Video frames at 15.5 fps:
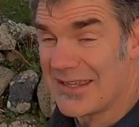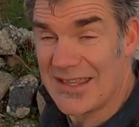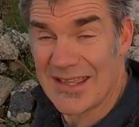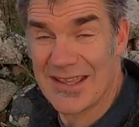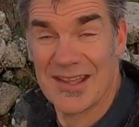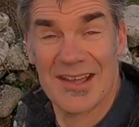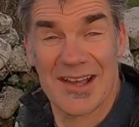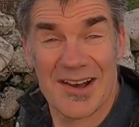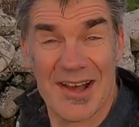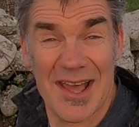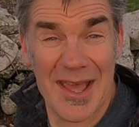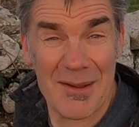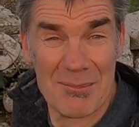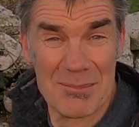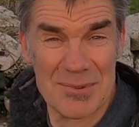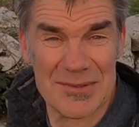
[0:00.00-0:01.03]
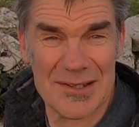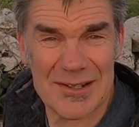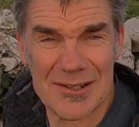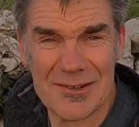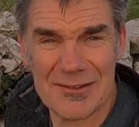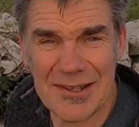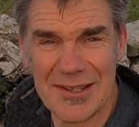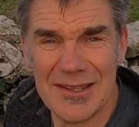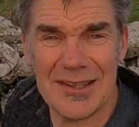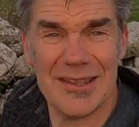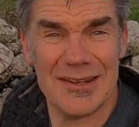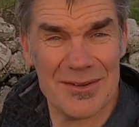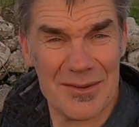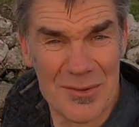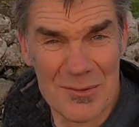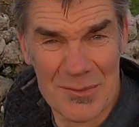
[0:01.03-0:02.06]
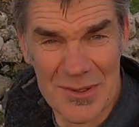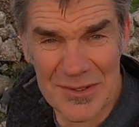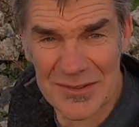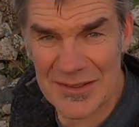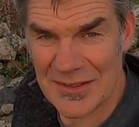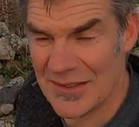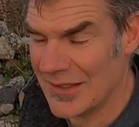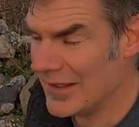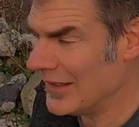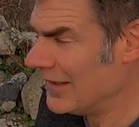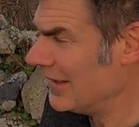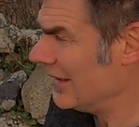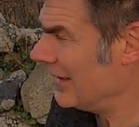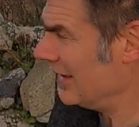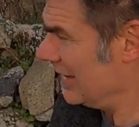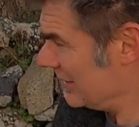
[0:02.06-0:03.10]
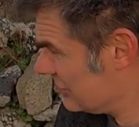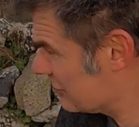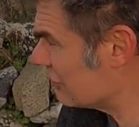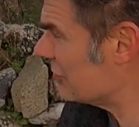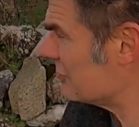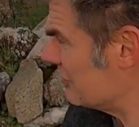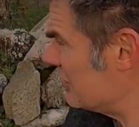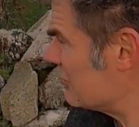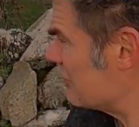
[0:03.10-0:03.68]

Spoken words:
here are absolutely enormous, extraordinary